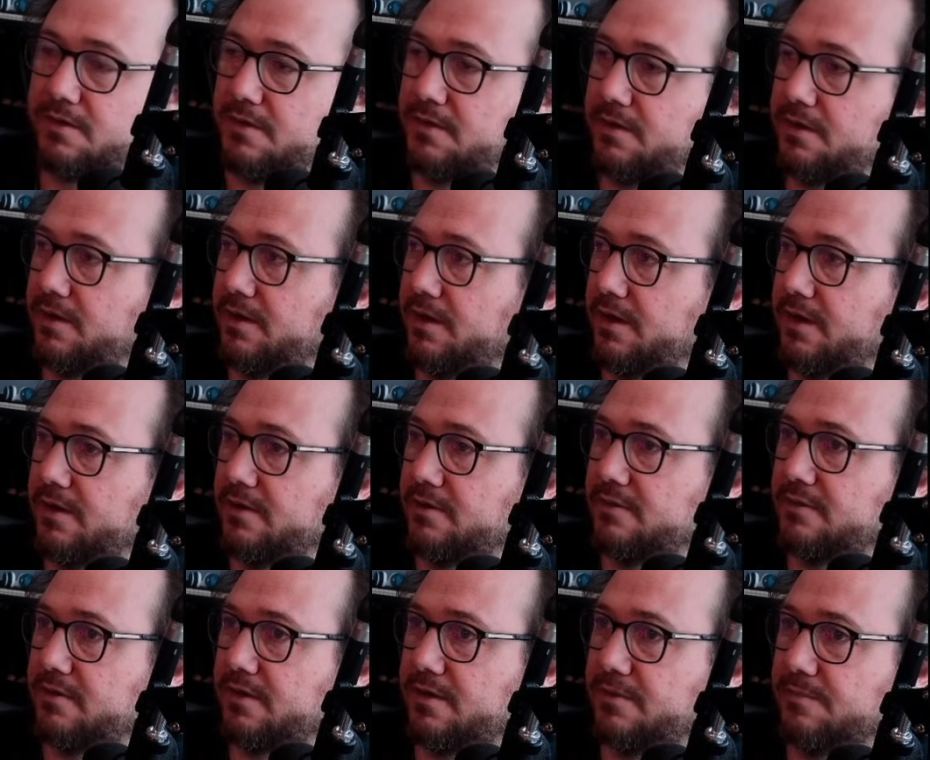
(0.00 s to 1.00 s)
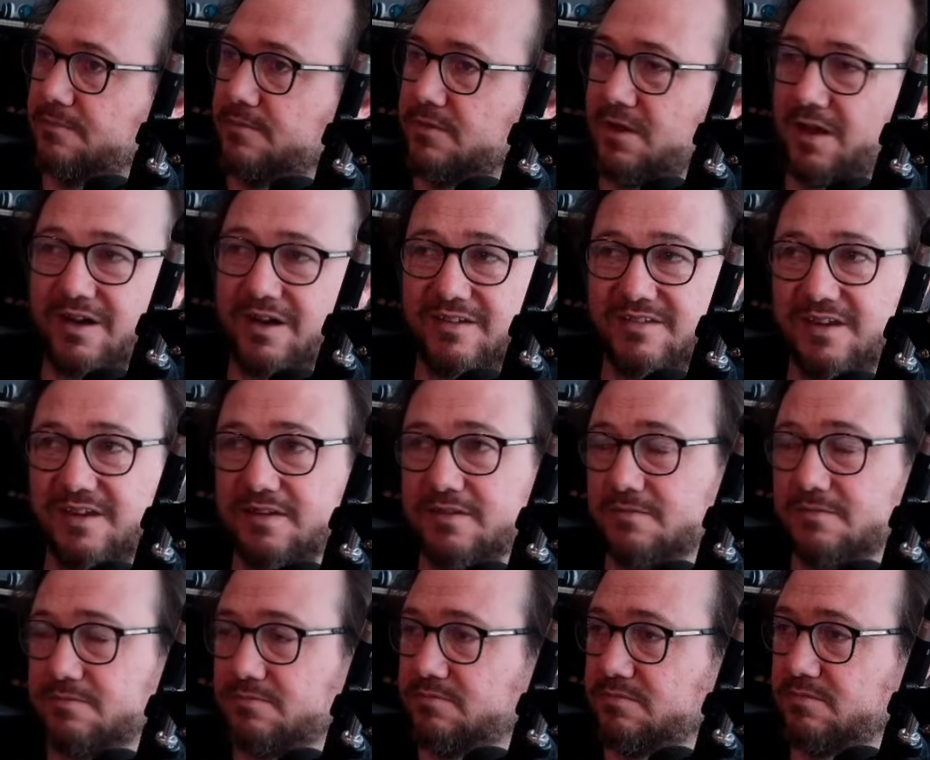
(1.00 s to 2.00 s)
And like I said,
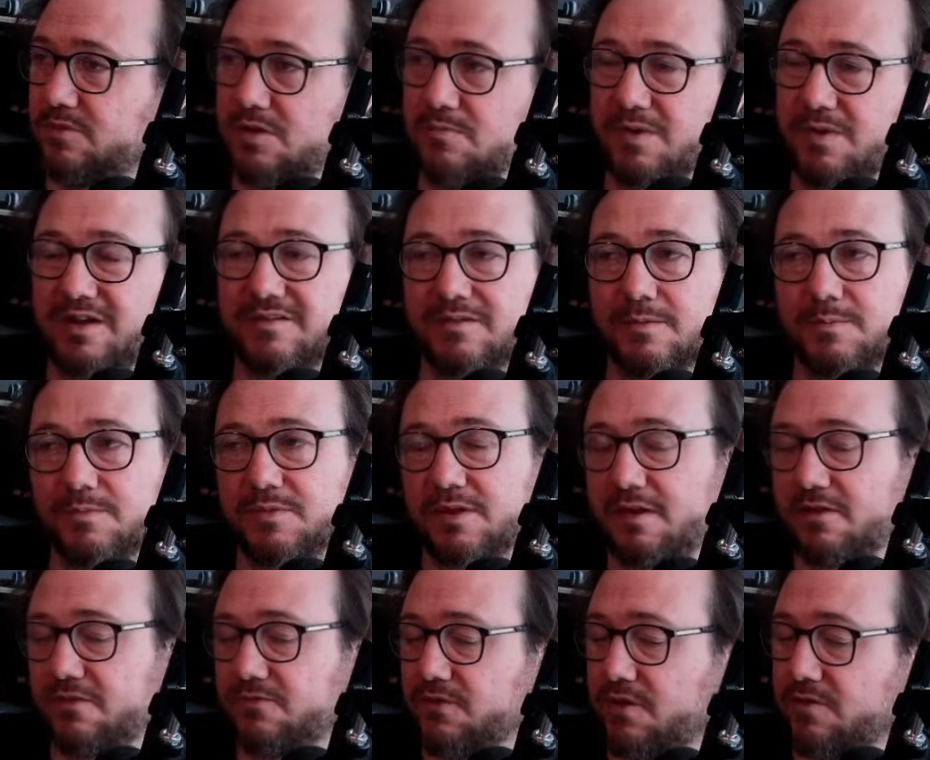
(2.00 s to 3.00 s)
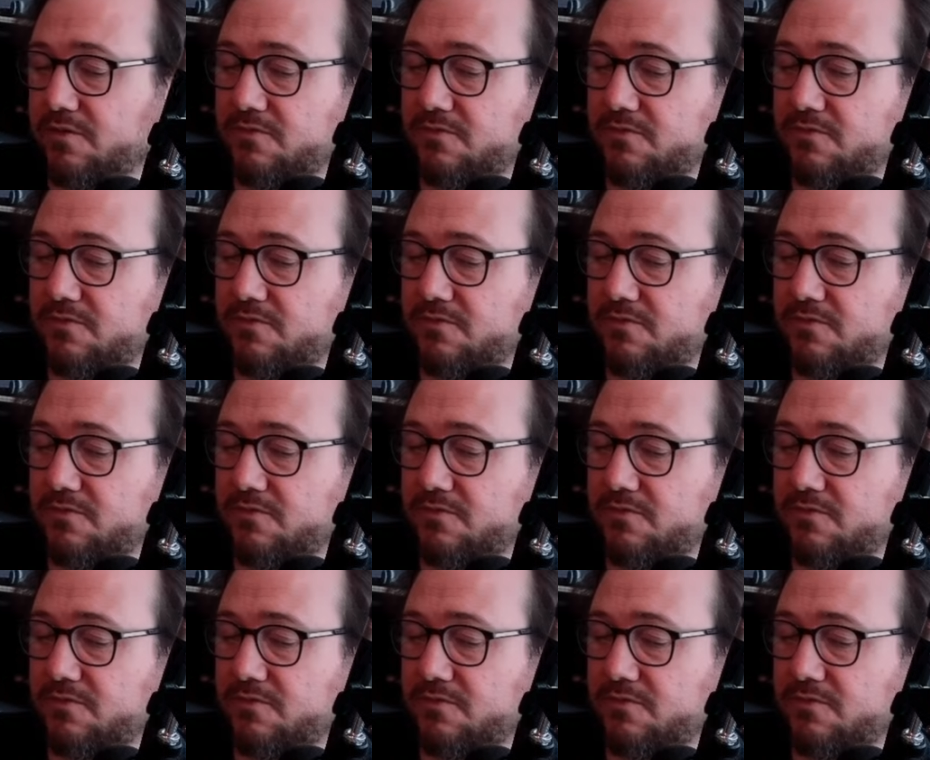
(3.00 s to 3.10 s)
when you make something is very,